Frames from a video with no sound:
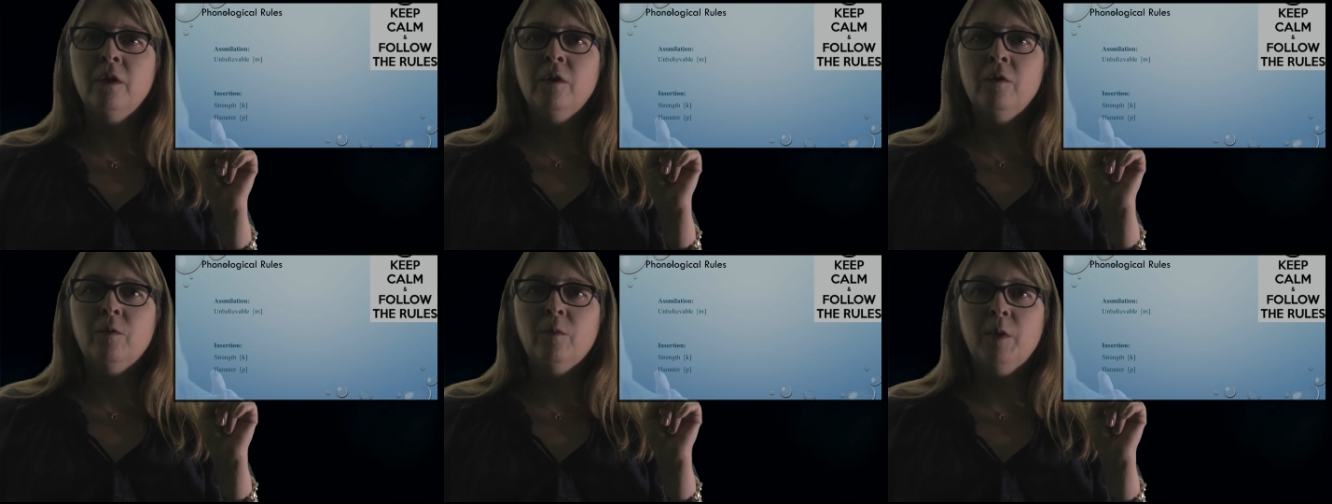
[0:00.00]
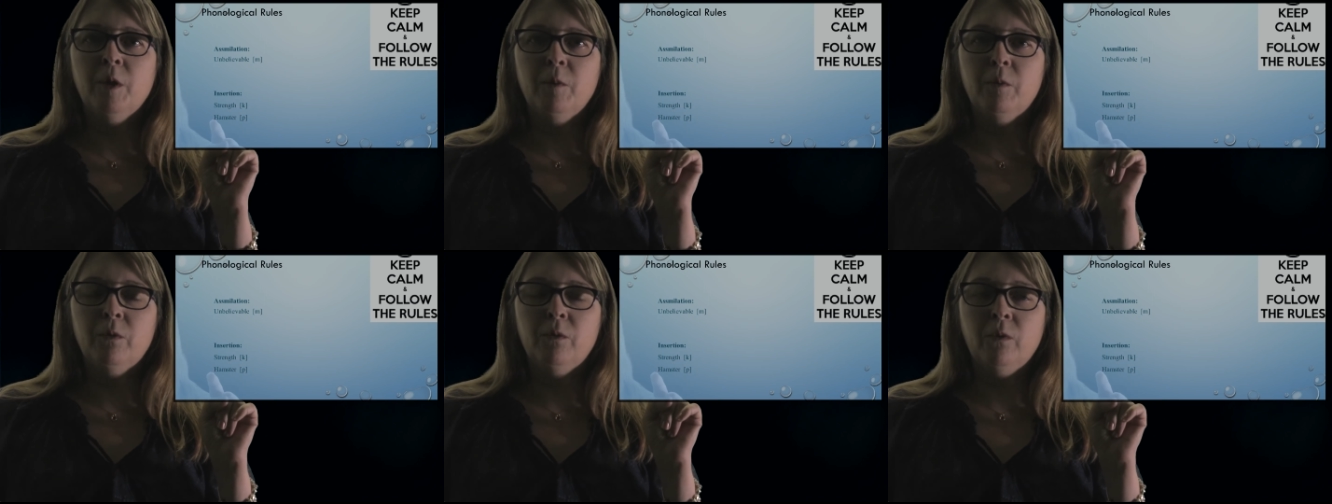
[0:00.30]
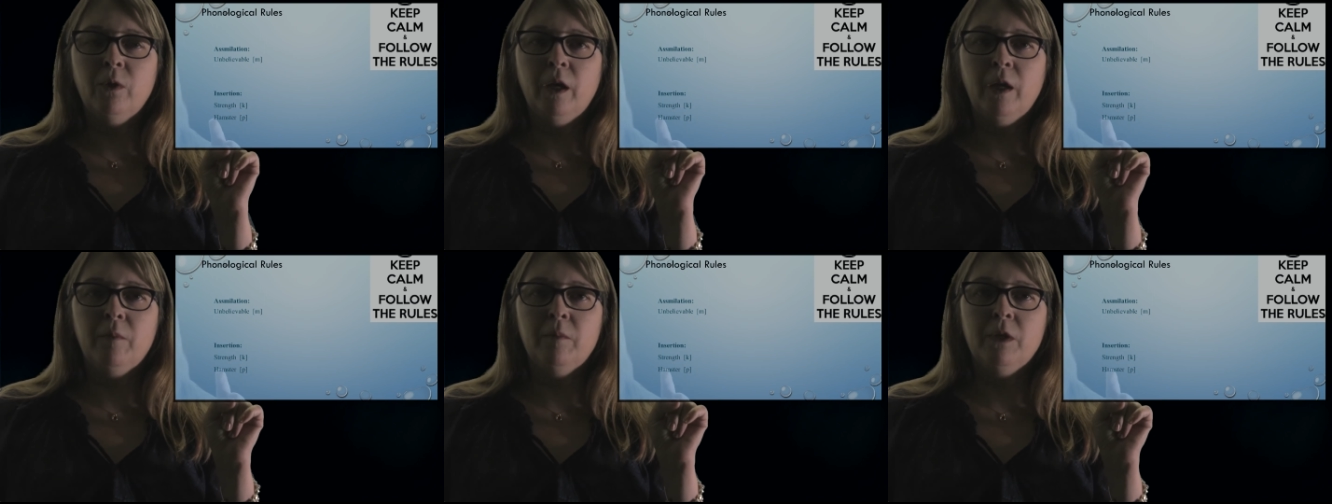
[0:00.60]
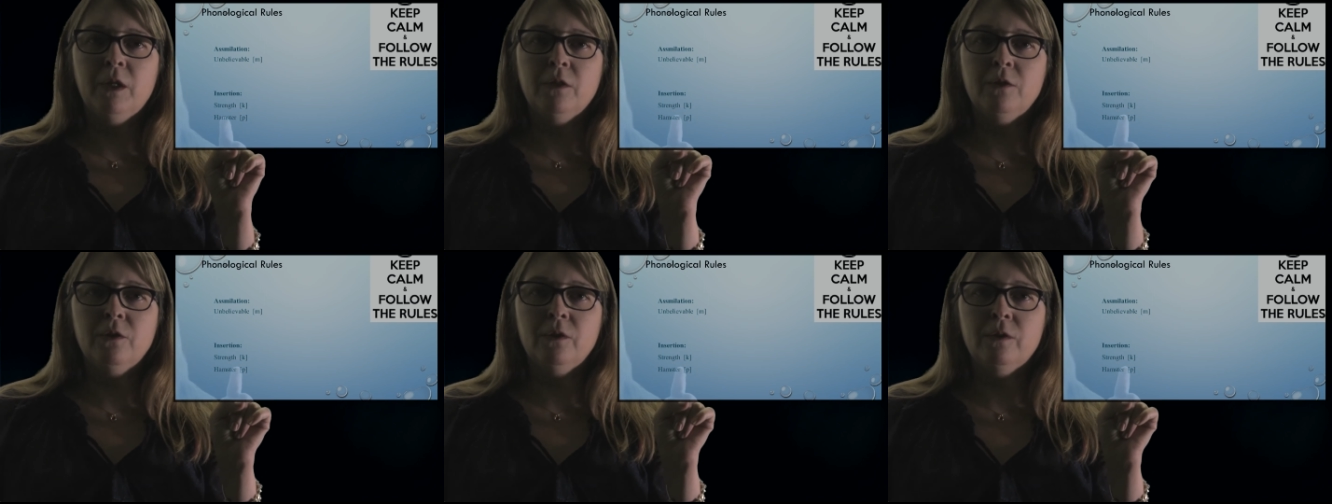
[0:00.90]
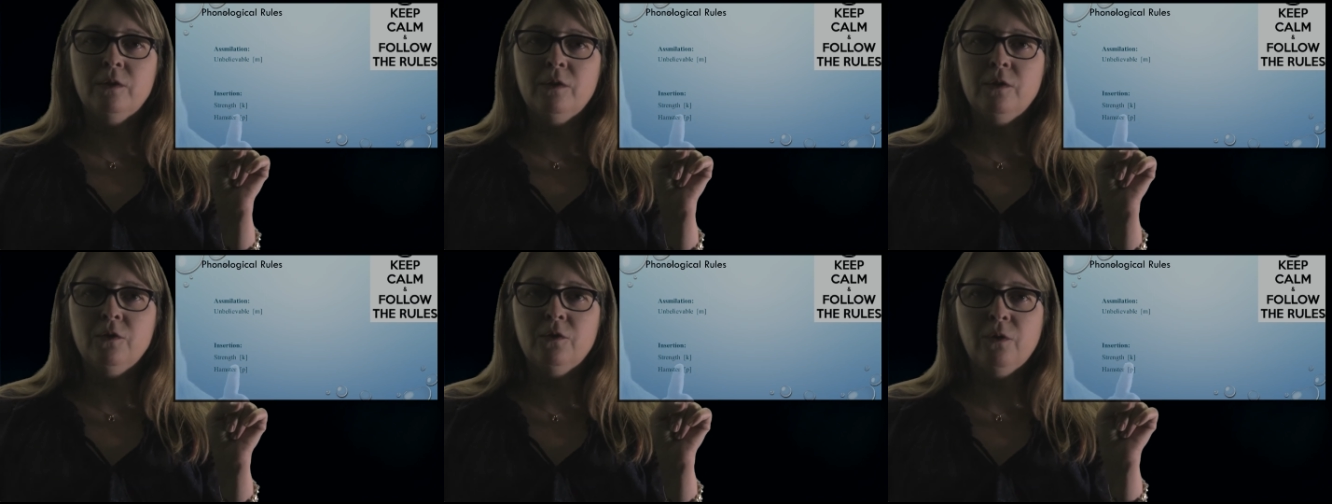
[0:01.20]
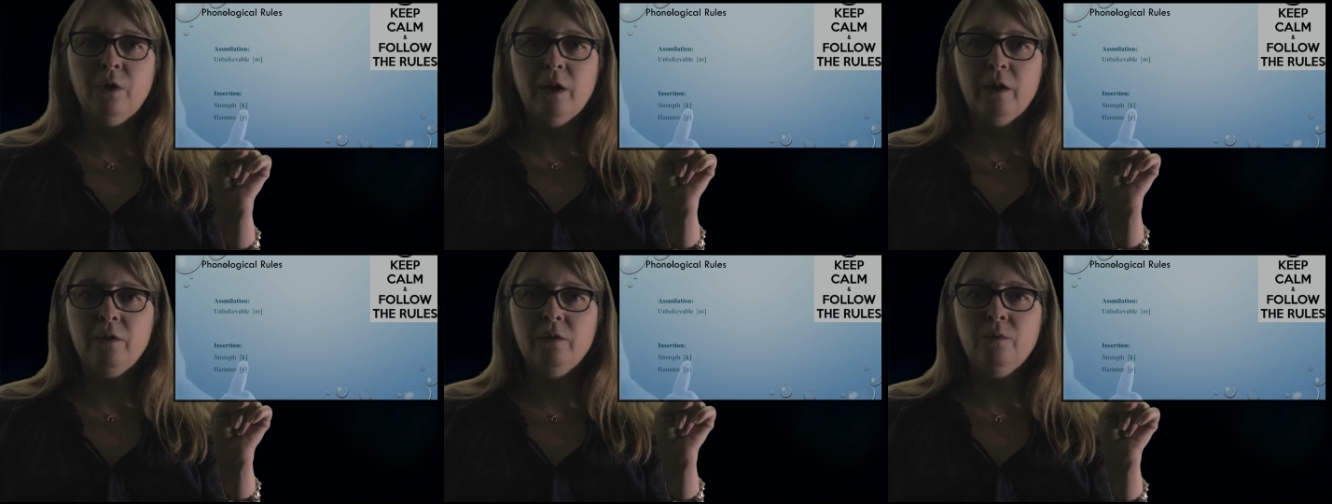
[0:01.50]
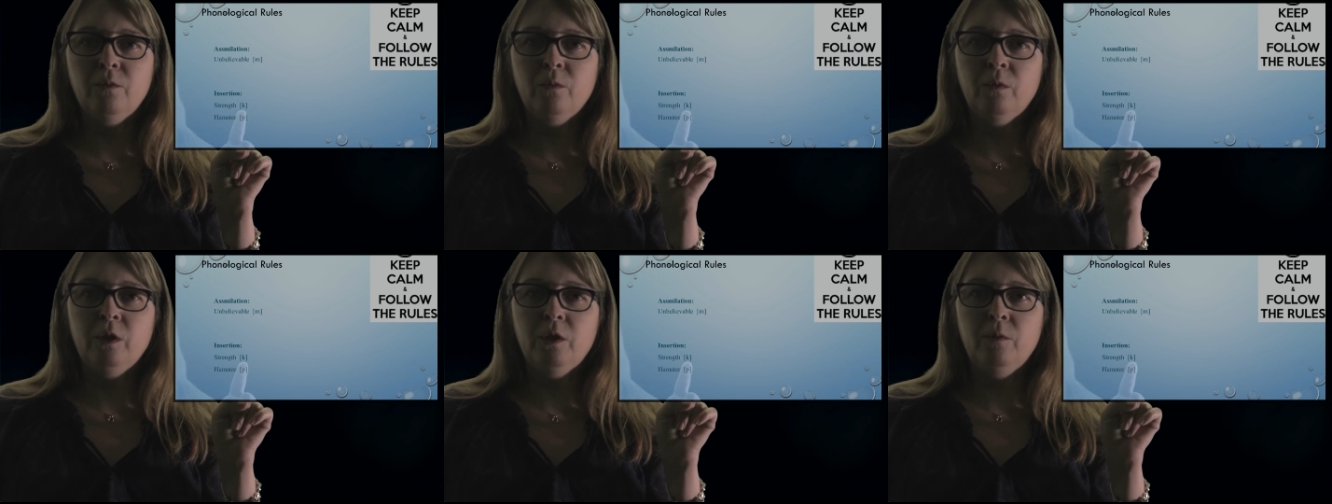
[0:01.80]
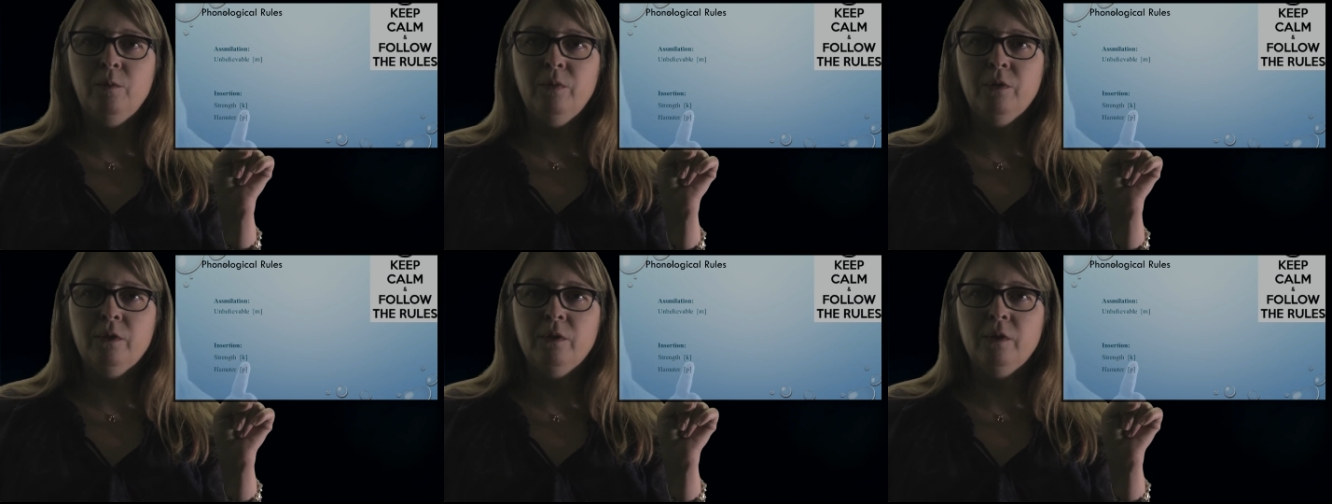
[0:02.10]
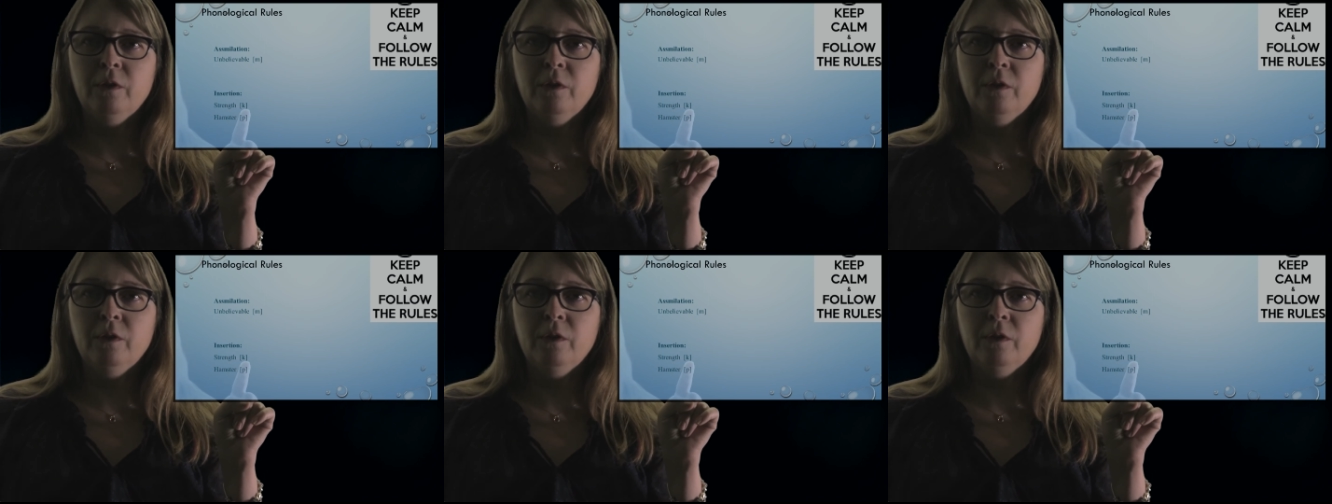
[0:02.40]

Remember when I mentioned strength, when you put